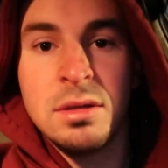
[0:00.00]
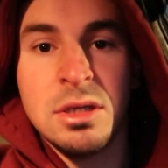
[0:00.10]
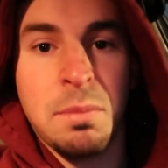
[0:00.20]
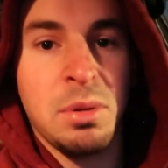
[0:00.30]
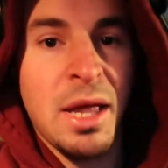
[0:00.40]

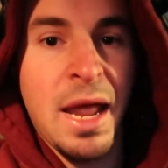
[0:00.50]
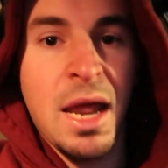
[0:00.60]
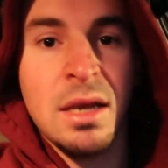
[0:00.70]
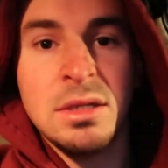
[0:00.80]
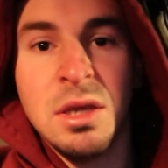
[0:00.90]
to
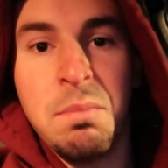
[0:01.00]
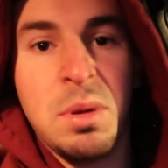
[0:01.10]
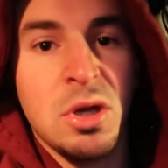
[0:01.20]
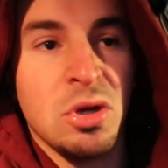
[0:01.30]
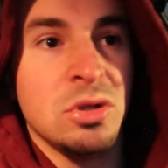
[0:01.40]
plan, to
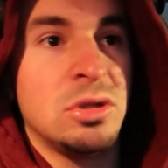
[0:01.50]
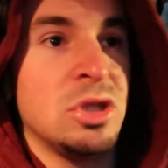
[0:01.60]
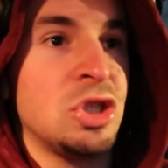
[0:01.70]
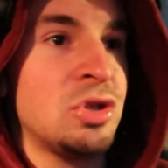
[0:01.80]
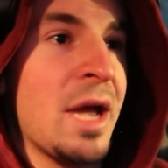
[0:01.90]
build,
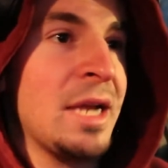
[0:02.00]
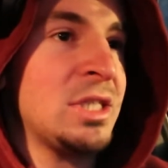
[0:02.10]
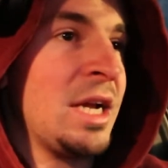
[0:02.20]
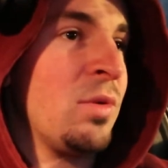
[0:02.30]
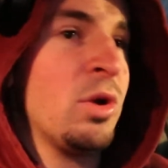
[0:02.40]
to
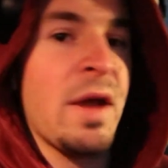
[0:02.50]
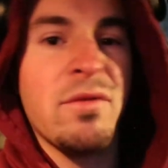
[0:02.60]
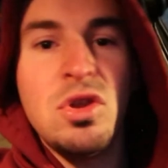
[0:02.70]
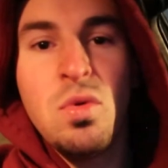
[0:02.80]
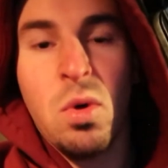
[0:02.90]
strategize,
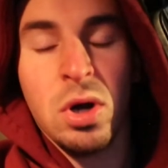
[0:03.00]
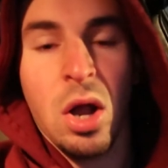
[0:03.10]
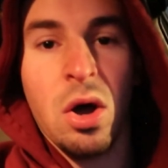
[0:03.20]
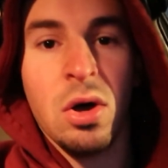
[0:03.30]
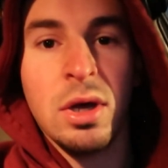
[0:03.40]
whatever you want to
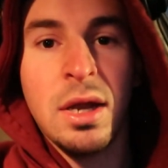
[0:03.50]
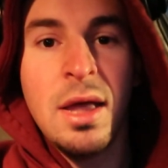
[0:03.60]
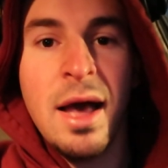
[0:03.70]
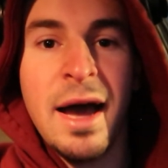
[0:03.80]
call it,